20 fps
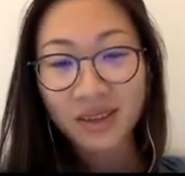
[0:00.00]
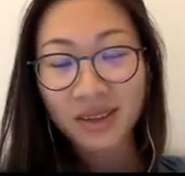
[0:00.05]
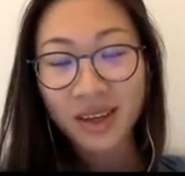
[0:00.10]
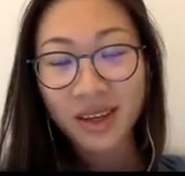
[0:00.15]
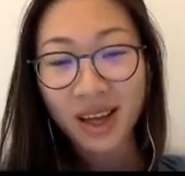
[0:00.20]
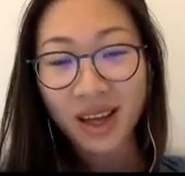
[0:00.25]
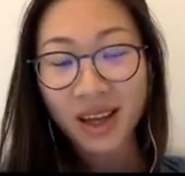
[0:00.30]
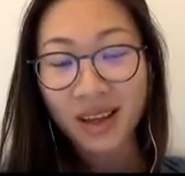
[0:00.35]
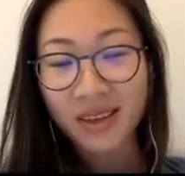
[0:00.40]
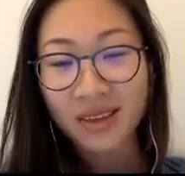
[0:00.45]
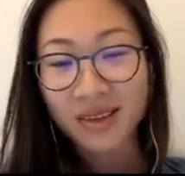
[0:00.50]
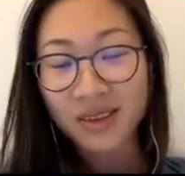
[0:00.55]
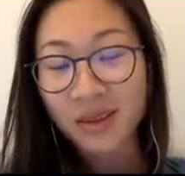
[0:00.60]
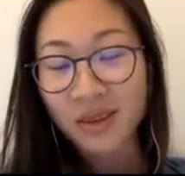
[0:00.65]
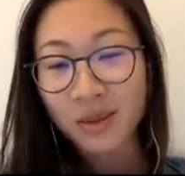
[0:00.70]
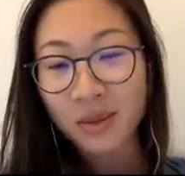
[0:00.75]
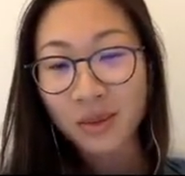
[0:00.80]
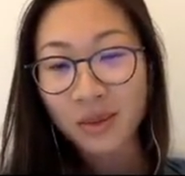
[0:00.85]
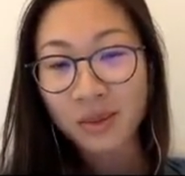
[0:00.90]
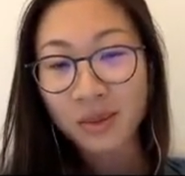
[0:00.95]
And
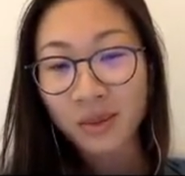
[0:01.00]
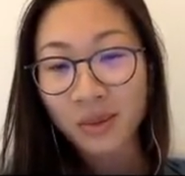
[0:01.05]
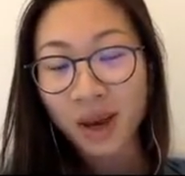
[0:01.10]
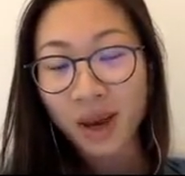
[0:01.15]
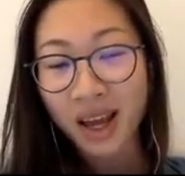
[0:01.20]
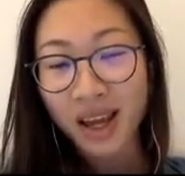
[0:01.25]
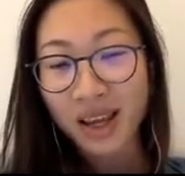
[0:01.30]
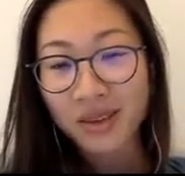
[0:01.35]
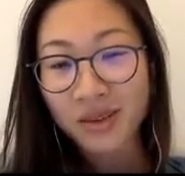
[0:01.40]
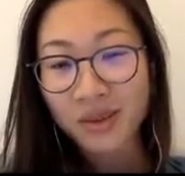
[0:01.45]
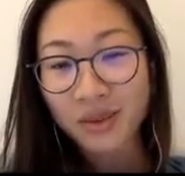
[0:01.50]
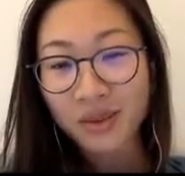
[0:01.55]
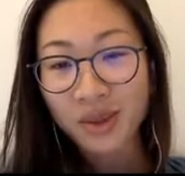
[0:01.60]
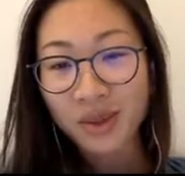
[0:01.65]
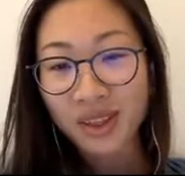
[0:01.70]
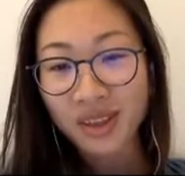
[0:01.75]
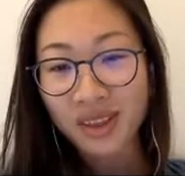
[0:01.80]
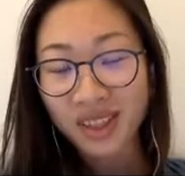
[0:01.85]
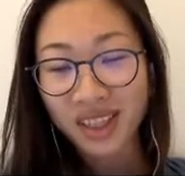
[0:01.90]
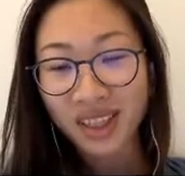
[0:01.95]
so why do
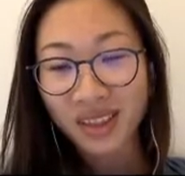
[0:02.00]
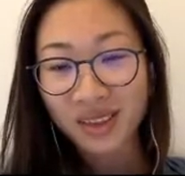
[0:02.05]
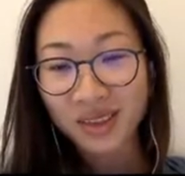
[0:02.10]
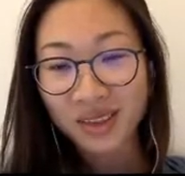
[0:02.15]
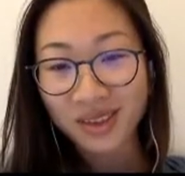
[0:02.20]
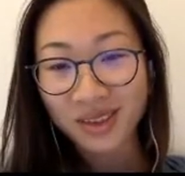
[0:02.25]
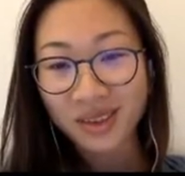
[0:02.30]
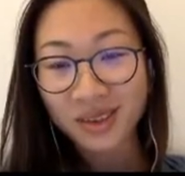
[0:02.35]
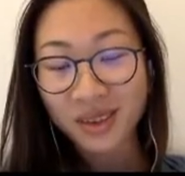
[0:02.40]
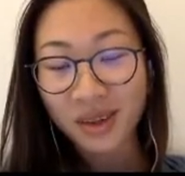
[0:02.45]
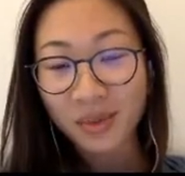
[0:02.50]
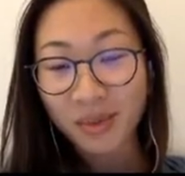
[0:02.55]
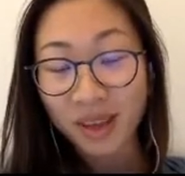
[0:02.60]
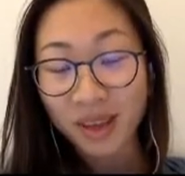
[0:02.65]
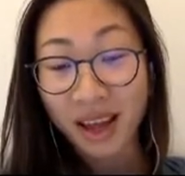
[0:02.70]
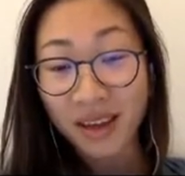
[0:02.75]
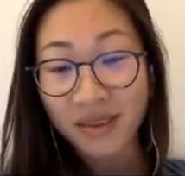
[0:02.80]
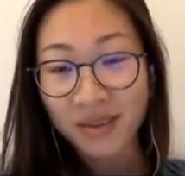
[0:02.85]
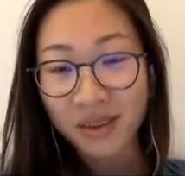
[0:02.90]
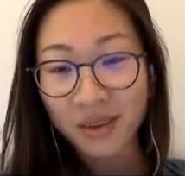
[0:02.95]
we need to
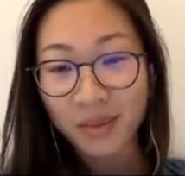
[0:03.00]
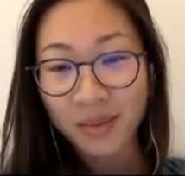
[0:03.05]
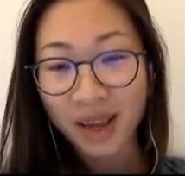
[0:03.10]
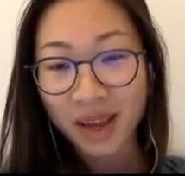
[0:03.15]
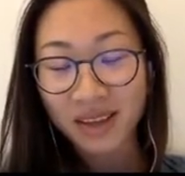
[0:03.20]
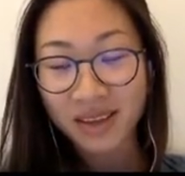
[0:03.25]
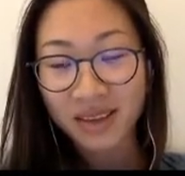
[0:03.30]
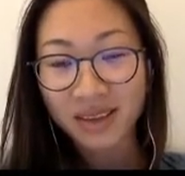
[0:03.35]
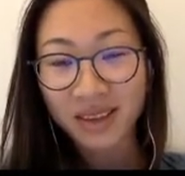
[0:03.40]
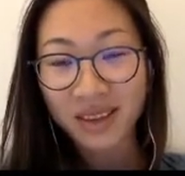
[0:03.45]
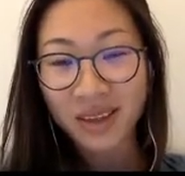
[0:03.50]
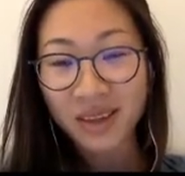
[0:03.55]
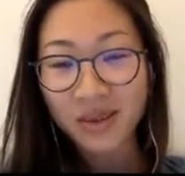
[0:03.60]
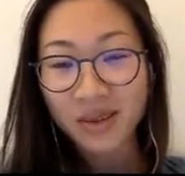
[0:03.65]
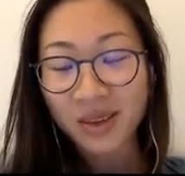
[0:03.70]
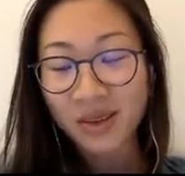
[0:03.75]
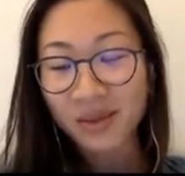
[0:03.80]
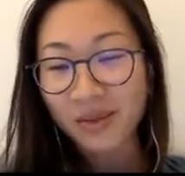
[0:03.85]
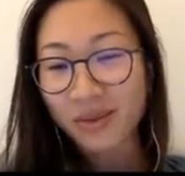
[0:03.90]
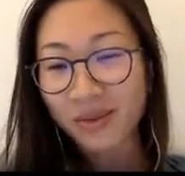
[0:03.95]
apply for a patent
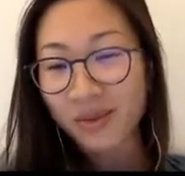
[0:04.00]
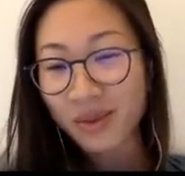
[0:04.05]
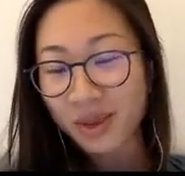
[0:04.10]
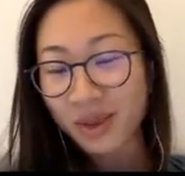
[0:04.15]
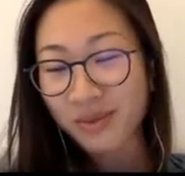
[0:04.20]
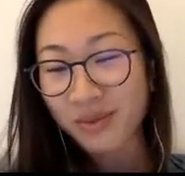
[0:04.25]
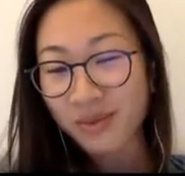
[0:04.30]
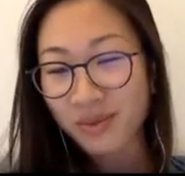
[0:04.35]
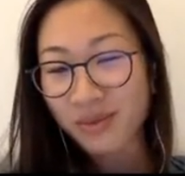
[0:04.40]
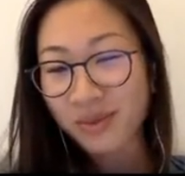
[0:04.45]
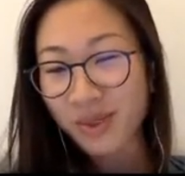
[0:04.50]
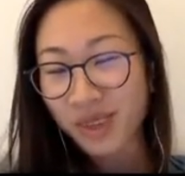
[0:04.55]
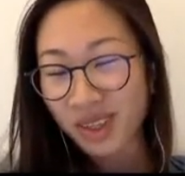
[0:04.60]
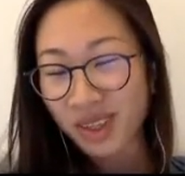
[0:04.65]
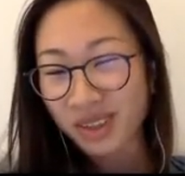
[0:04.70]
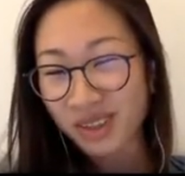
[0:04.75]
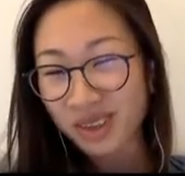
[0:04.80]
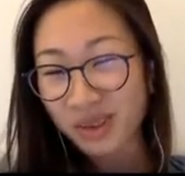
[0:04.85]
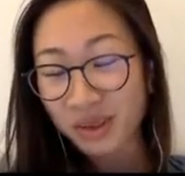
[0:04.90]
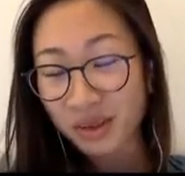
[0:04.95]
when we
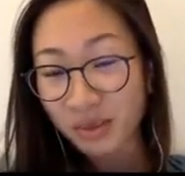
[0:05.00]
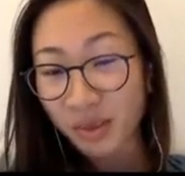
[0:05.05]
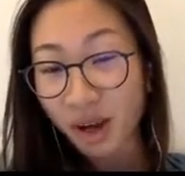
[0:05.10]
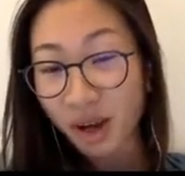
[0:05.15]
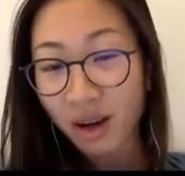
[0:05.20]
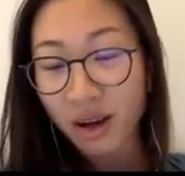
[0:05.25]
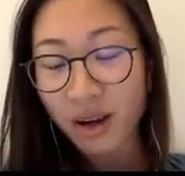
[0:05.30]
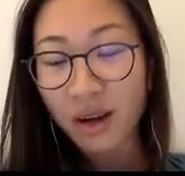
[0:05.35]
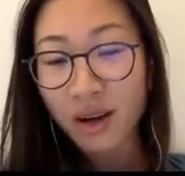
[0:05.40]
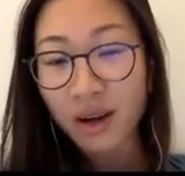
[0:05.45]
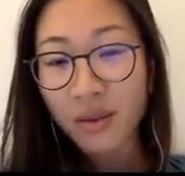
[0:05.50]
are so small?